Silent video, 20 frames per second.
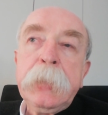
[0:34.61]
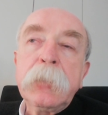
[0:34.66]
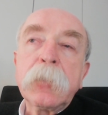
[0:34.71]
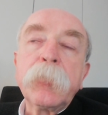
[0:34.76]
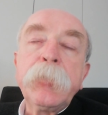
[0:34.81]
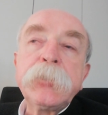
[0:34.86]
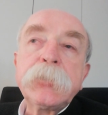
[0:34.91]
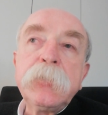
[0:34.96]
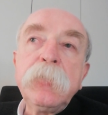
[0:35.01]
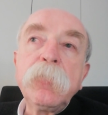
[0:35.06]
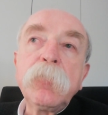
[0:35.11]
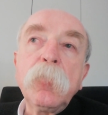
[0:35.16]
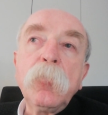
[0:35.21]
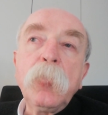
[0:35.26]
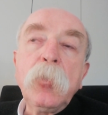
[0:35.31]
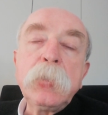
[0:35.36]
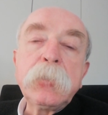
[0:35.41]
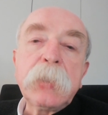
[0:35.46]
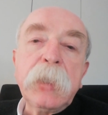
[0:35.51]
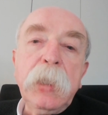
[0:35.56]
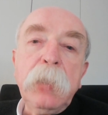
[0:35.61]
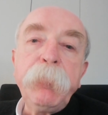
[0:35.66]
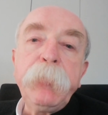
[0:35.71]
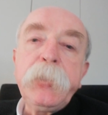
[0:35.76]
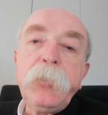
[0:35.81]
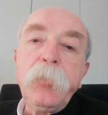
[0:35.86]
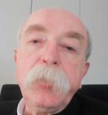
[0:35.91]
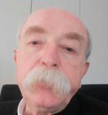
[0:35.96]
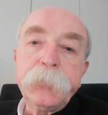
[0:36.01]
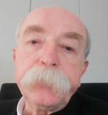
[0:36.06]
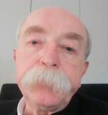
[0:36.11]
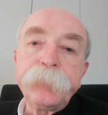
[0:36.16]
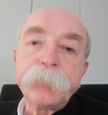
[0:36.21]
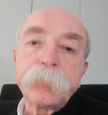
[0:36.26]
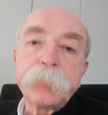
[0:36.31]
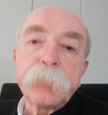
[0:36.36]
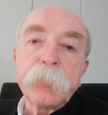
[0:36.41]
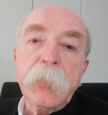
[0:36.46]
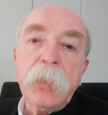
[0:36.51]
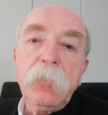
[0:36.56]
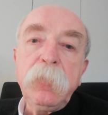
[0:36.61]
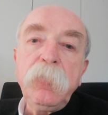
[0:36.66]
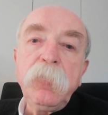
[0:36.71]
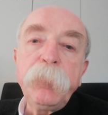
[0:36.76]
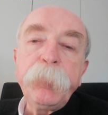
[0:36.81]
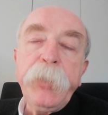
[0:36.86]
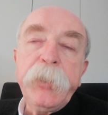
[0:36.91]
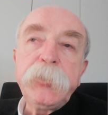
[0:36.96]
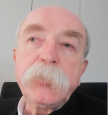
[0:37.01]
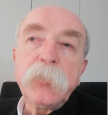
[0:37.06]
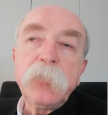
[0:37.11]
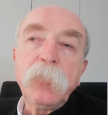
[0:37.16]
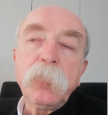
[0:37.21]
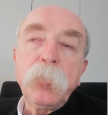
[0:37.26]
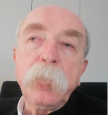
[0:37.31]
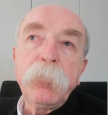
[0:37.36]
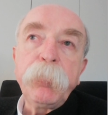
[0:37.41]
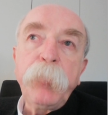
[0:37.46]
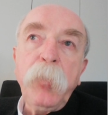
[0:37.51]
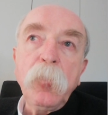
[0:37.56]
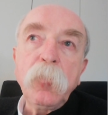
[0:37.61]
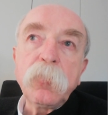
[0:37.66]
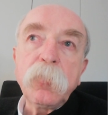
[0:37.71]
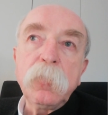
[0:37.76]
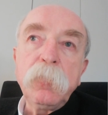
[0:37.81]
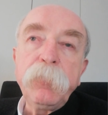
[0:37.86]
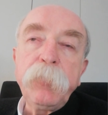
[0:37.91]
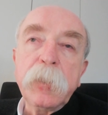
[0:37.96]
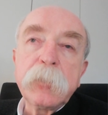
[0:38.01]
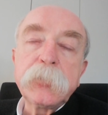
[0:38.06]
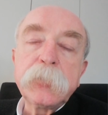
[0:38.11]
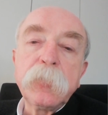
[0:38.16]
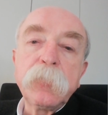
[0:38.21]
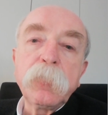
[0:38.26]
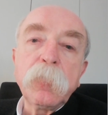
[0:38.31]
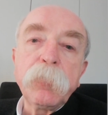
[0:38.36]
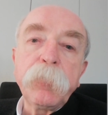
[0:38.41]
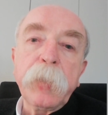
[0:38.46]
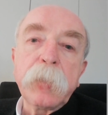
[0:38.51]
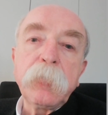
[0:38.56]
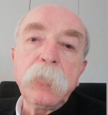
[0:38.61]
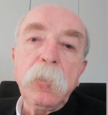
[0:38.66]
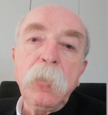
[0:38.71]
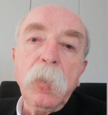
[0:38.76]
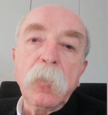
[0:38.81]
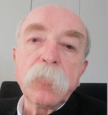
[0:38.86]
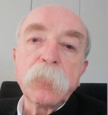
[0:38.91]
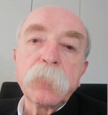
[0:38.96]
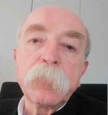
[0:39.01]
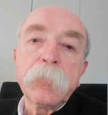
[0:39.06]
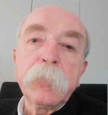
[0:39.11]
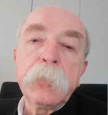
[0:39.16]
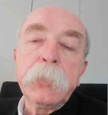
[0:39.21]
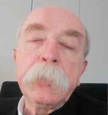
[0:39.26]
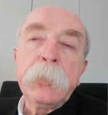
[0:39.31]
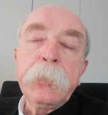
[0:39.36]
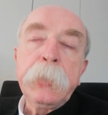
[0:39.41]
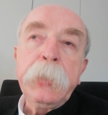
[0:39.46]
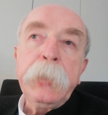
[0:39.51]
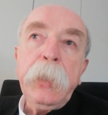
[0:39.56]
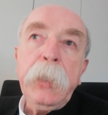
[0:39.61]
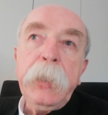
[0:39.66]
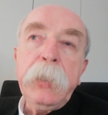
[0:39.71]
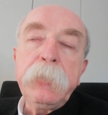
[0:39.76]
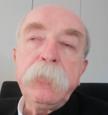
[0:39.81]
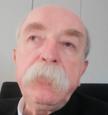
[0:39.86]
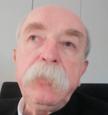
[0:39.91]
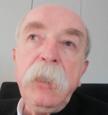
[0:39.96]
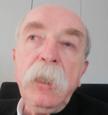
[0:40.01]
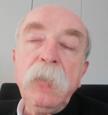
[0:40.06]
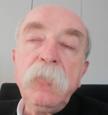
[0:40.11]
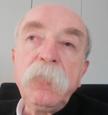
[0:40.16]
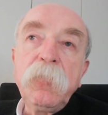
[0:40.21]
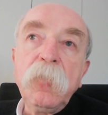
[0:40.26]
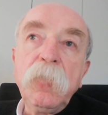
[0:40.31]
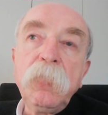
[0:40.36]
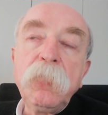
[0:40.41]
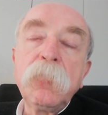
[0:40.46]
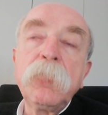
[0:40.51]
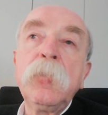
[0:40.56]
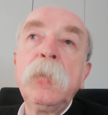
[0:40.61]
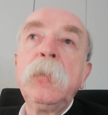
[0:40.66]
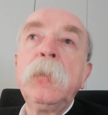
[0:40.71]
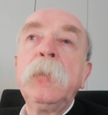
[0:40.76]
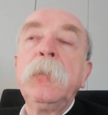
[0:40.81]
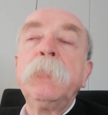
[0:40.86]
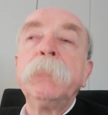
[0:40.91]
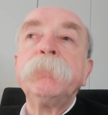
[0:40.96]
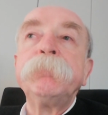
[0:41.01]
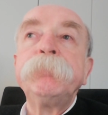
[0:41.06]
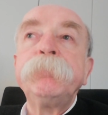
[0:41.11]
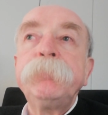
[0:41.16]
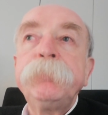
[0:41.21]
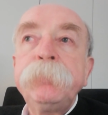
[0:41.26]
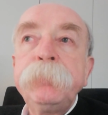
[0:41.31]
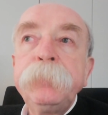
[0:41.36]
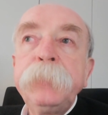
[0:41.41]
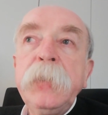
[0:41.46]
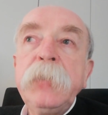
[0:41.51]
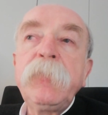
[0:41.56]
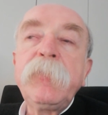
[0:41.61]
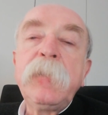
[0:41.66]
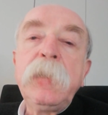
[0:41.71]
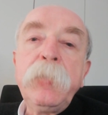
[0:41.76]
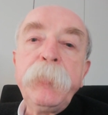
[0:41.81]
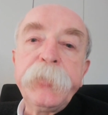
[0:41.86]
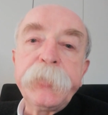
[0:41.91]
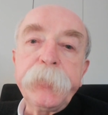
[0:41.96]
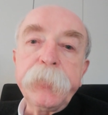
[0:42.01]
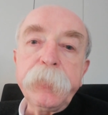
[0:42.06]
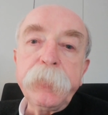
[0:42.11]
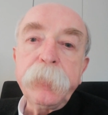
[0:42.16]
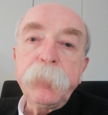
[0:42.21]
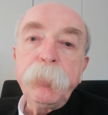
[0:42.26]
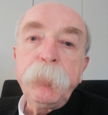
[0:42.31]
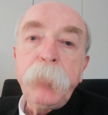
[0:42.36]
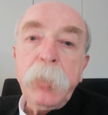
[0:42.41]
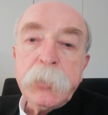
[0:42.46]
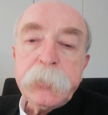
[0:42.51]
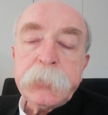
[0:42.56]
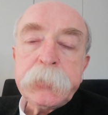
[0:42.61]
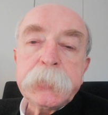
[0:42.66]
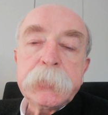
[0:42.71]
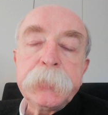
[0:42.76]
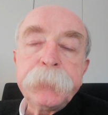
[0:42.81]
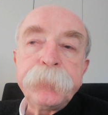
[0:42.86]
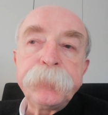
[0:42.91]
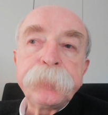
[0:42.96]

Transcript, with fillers: The question is, what can be done in these patients with post-infectious olfactory loss? And the answer is, mm, it's limited. But